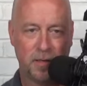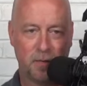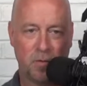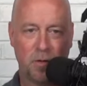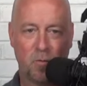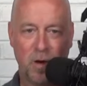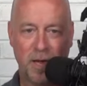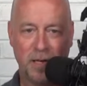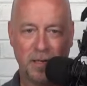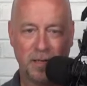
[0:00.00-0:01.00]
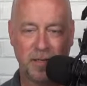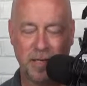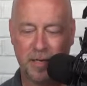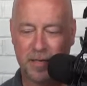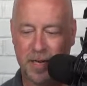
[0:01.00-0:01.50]
With a win,
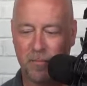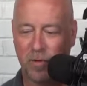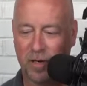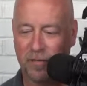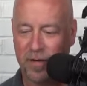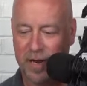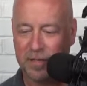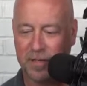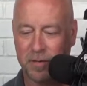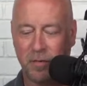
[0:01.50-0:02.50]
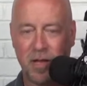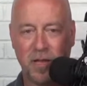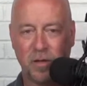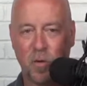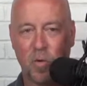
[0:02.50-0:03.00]
the team will advance and
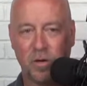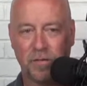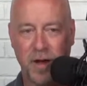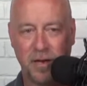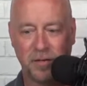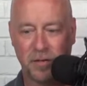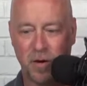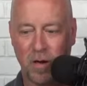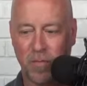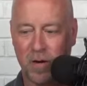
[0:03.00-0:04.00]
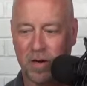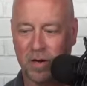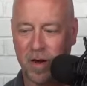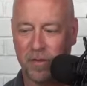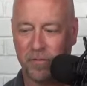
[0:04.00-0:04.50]
play in the quarterfinals of the Great
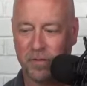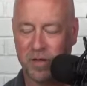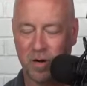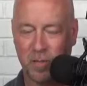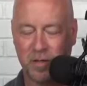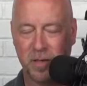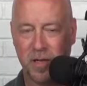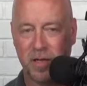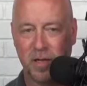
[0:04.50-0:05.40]
American Conference tournament.